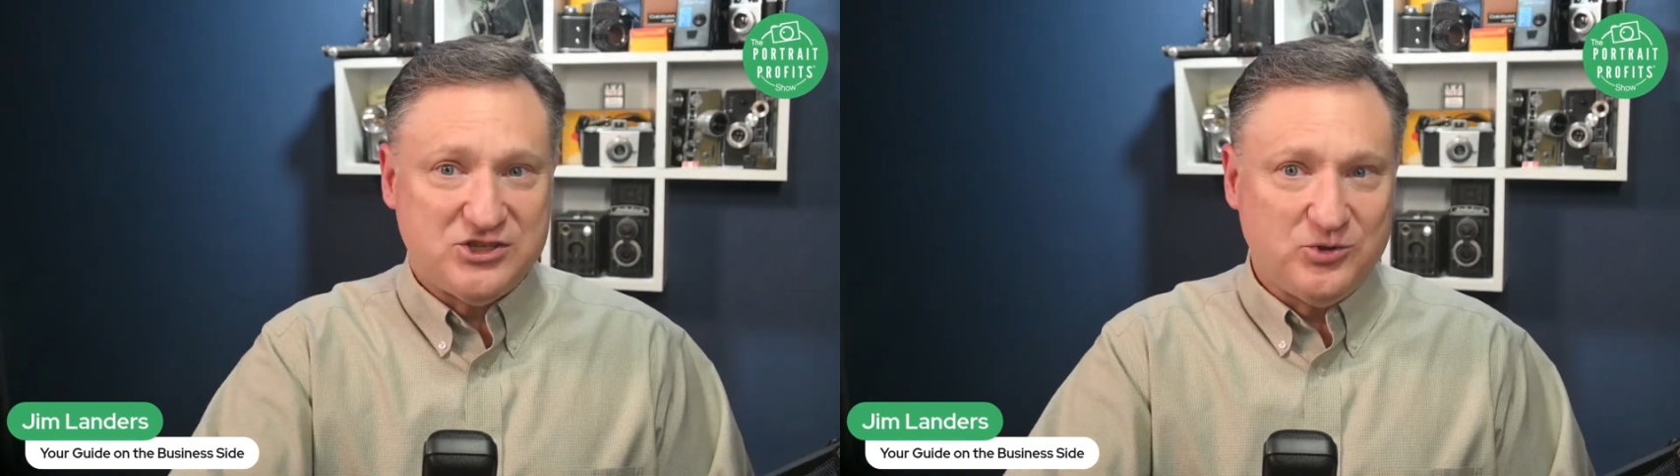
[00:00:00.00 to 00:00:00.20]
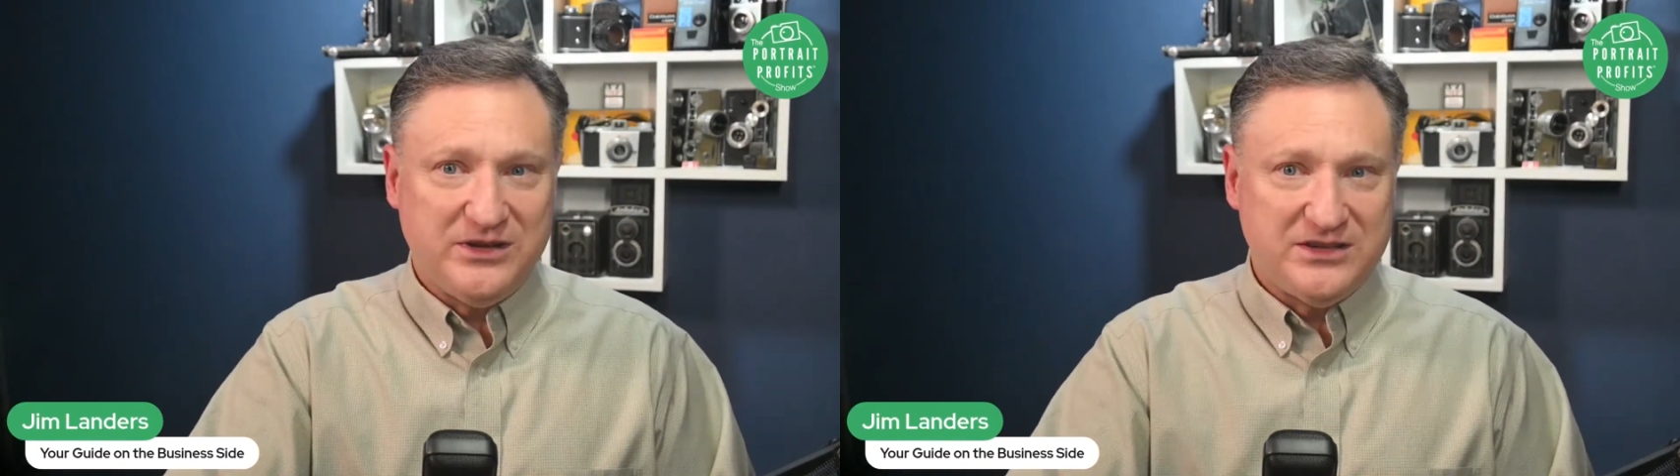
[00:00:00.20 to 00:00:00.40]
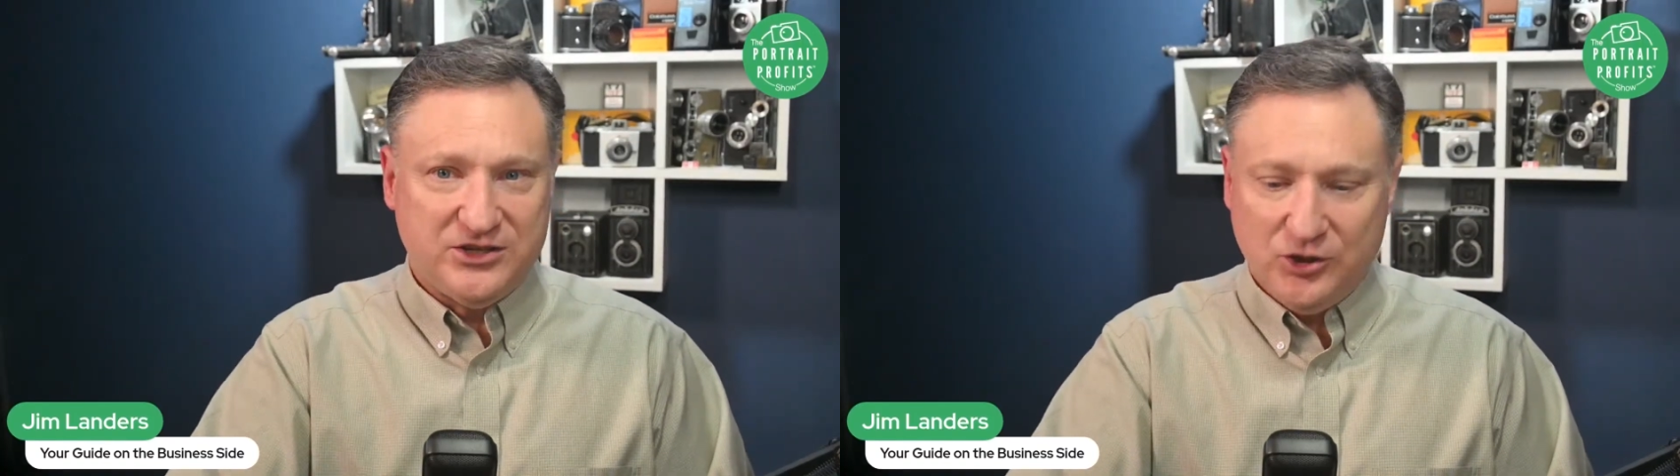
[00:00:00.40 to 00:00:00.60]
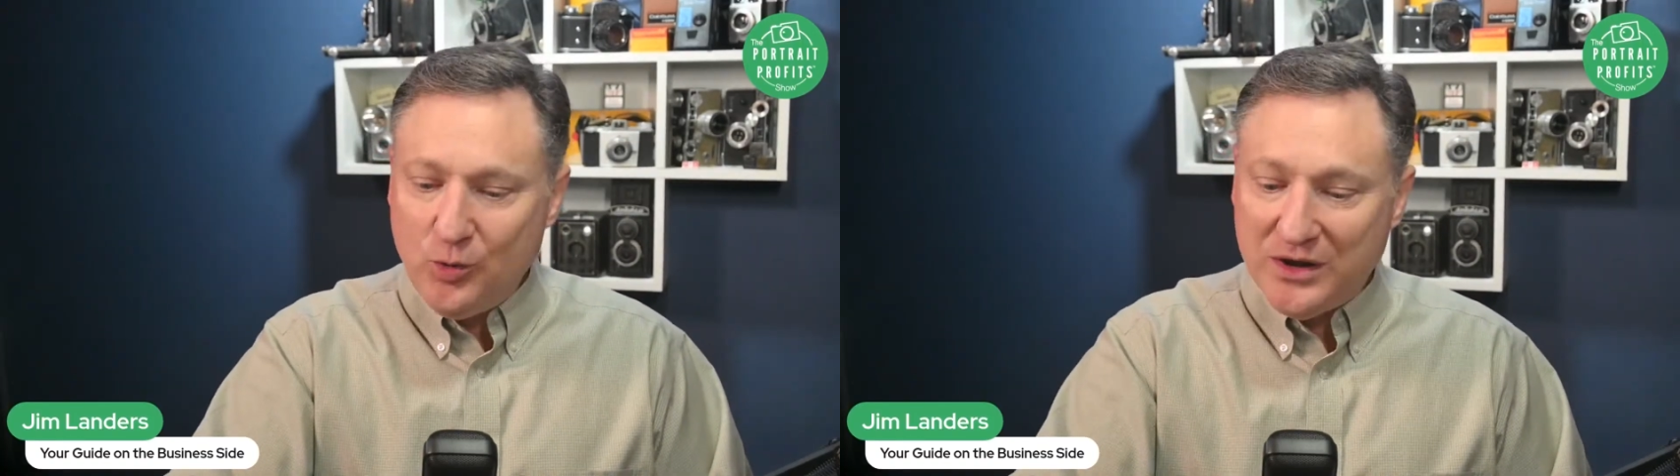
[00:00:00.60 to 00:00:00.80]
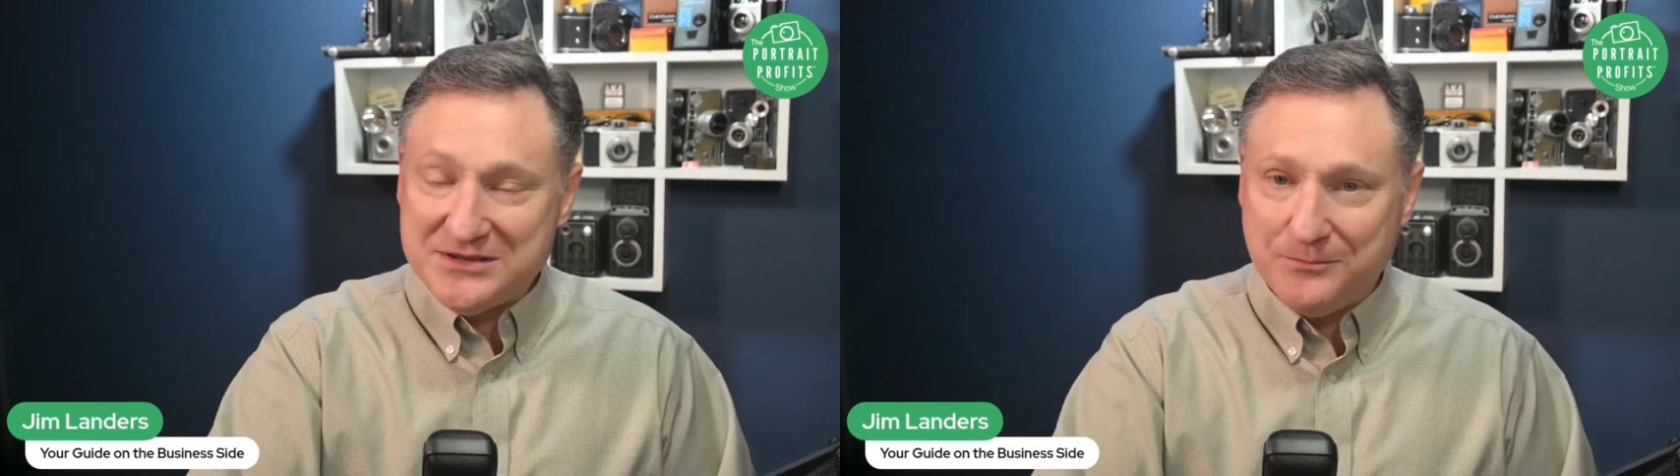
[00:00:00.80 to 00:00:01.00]
you need to do,
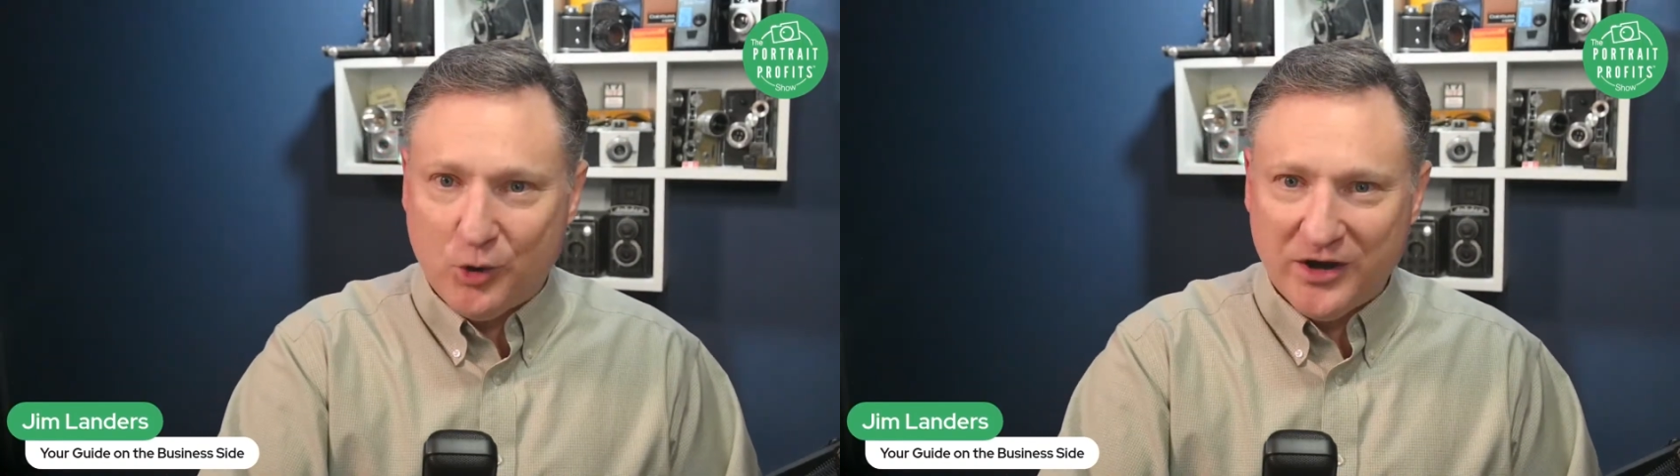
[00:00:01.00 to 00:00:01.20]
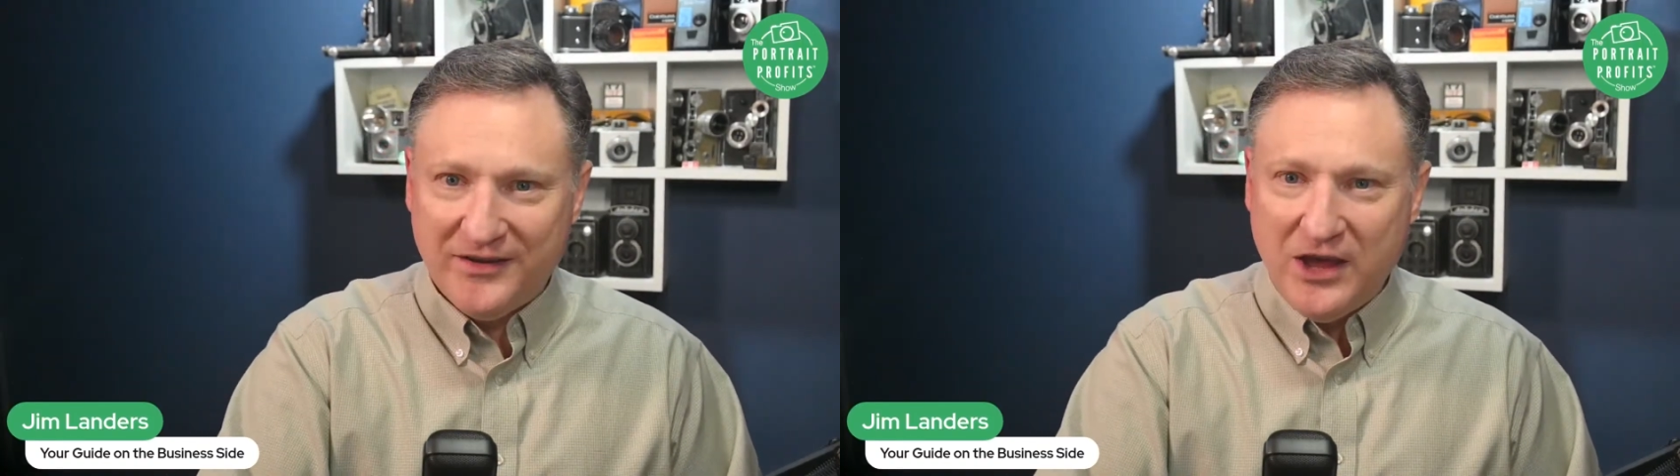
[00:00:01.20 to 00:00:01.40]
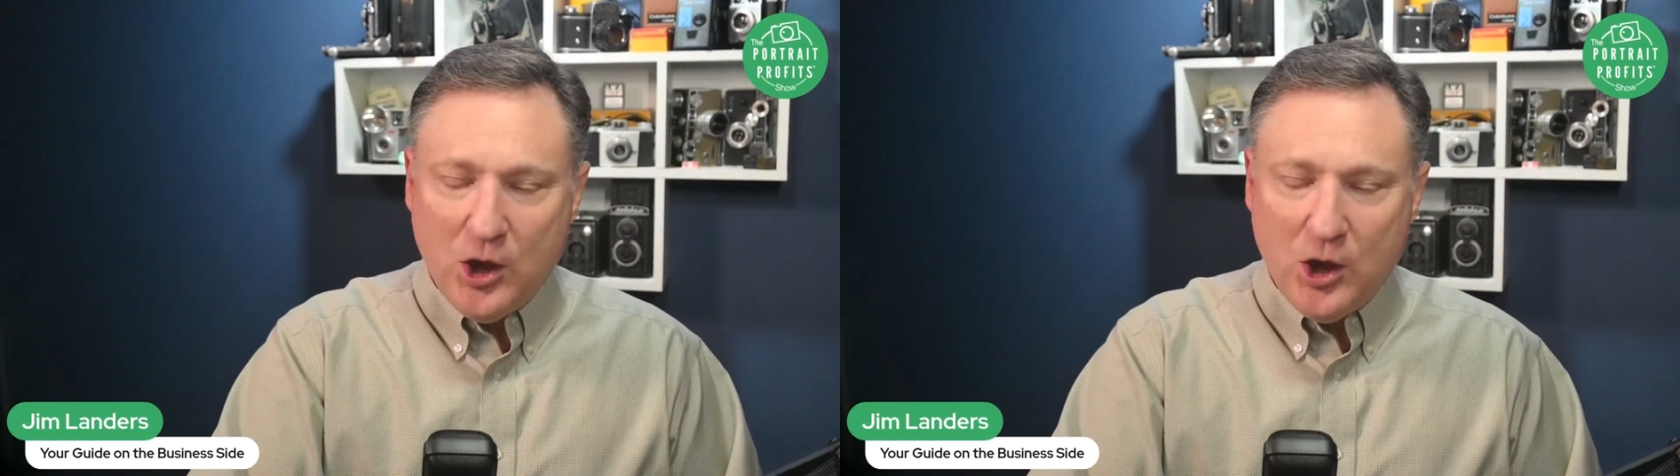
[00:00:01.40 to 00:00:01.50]
what's important,